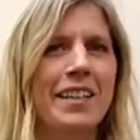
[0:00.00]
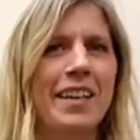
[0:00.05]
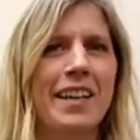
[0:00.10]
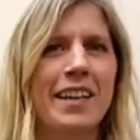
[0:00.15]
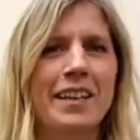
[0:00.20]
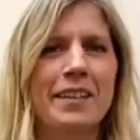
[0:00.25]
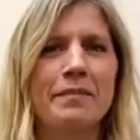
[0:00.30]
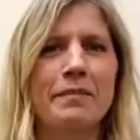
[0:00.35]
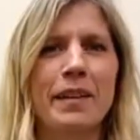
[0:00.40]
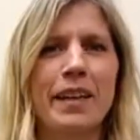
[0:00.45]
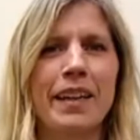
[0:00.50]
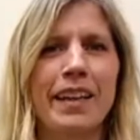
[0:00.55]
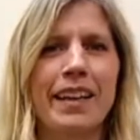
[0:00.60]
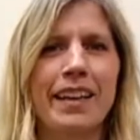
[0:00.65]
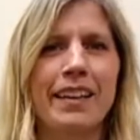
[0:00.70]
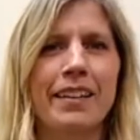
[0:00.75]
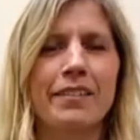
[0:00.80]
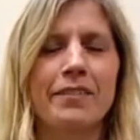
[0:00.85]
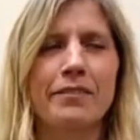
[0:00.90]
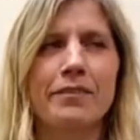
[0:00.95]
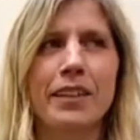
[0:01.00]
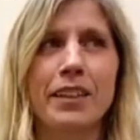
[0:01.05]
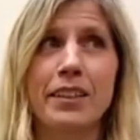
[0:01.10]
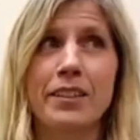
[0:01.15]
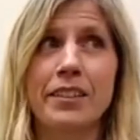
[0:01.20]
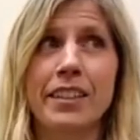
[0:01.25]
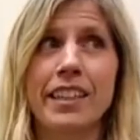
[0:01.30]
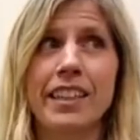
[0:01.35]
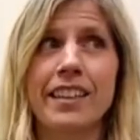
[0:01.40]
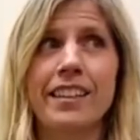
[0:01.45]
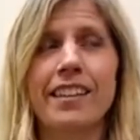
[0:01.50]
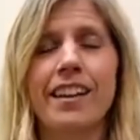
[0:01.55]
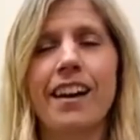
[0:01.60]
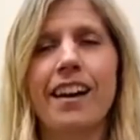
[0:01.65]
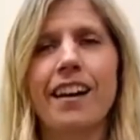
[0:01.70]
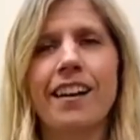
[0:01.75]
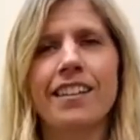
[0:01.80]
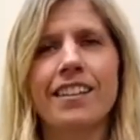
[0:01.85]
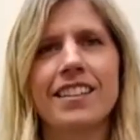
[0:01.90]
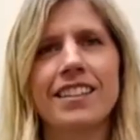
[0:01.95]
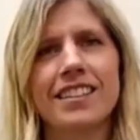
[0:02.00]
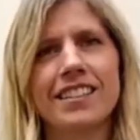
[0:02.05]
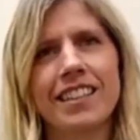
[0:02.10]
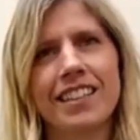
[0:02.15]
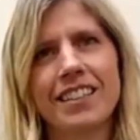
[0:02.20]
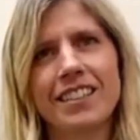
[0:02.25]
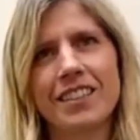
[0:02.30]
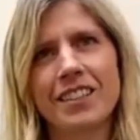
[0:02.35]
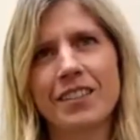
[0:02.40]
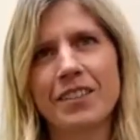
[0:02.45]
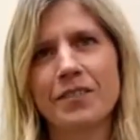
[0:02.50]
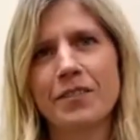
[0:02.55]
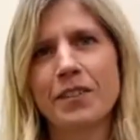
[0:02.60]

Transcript: am a fellow here at the Center